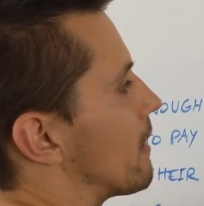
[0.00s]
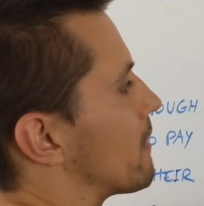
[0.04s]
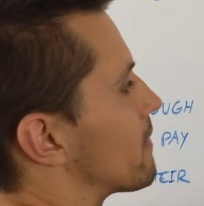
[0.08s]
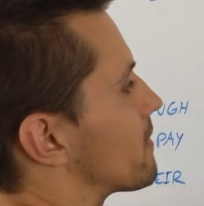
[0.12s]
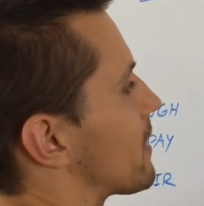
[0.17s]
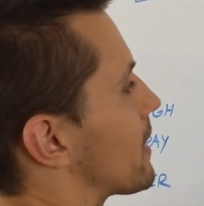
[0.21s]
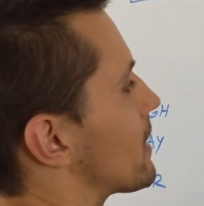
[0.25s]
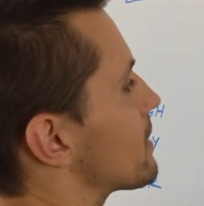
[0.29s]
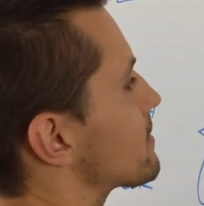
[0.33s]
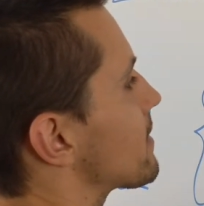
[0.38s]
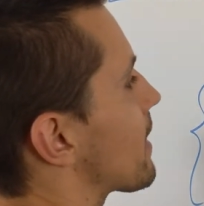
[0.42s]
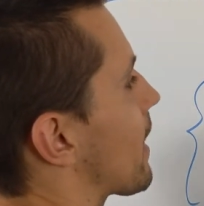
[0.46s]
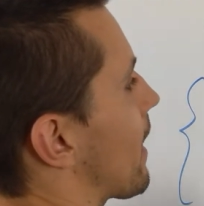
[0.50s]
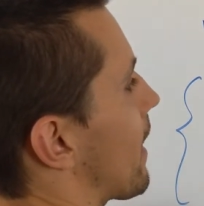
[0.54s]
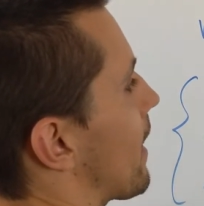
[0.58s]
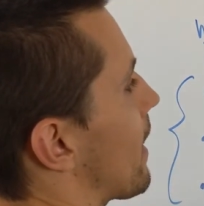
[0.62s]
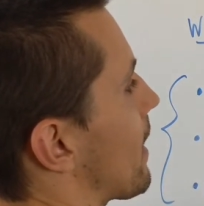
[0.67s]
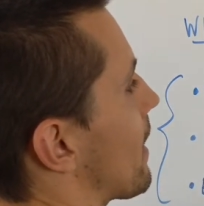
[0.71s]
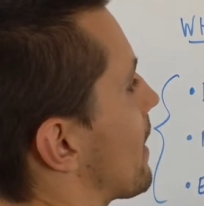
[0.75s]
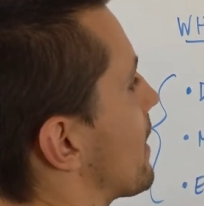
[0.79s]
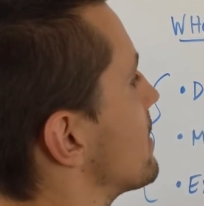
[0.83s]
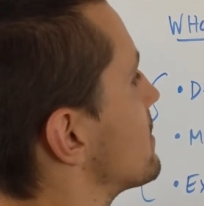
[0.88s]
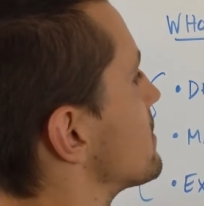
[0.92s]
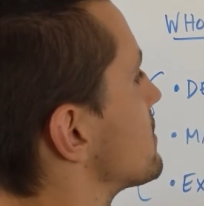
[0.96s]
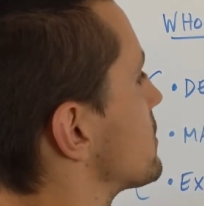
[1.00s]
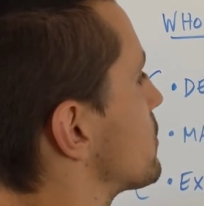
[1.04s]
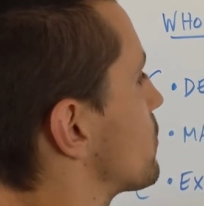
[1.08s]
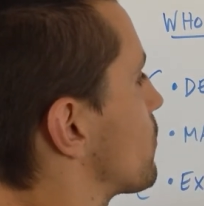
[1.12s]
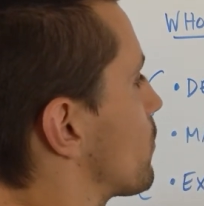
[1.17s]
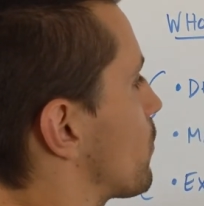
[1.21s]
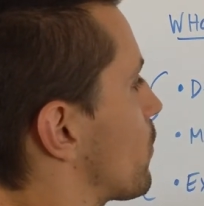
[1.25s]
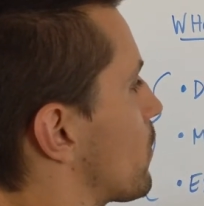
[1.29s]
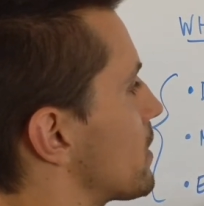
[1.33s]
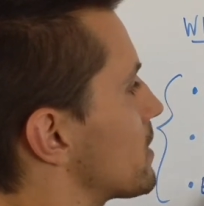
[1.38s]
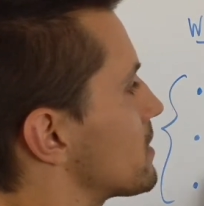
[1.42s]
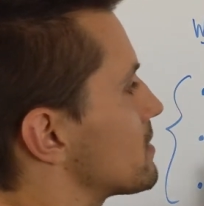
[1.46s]
Delta Airlines,
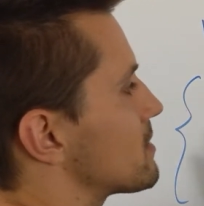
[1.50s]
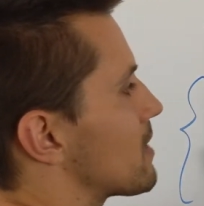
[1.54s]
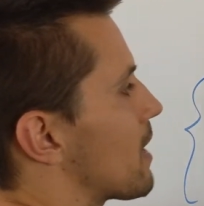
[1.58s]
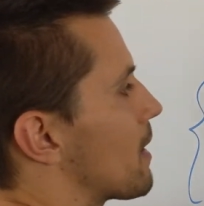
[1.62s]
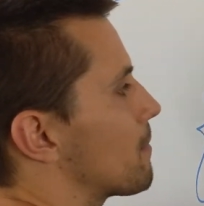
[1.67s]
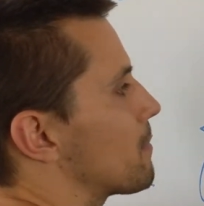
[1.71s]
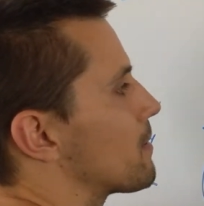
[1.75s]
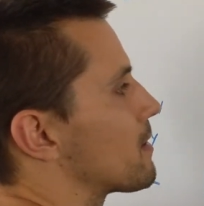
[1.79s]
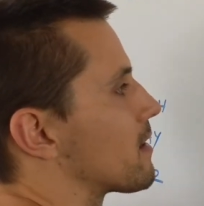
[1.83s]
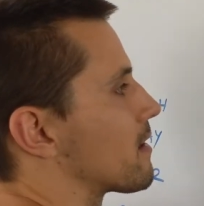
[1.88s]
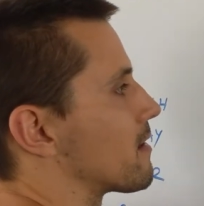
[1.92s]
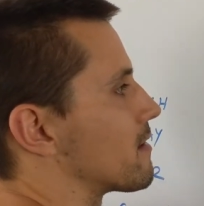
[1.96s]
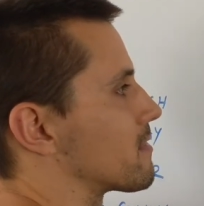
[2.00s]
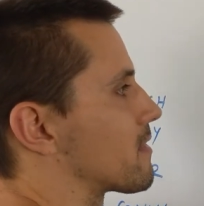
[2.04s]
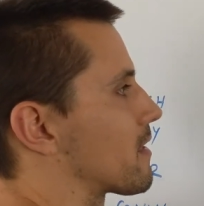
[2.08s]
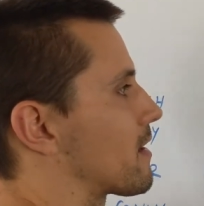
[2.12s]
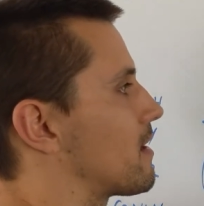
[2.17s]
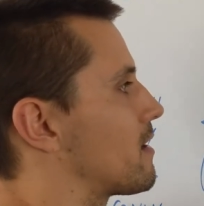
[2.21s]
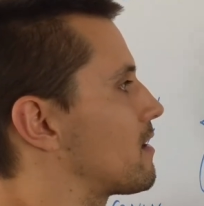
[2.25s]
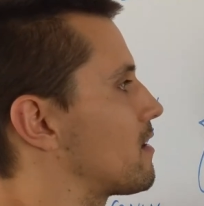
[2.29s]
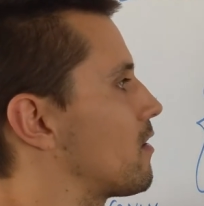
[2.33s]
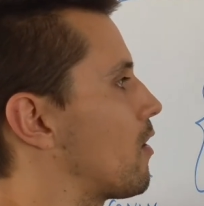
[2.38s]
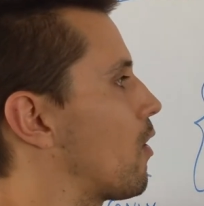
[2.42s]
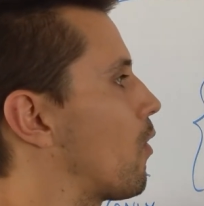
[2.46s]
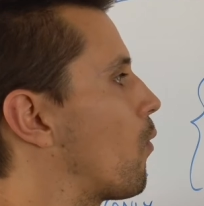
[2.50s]
what is happening there?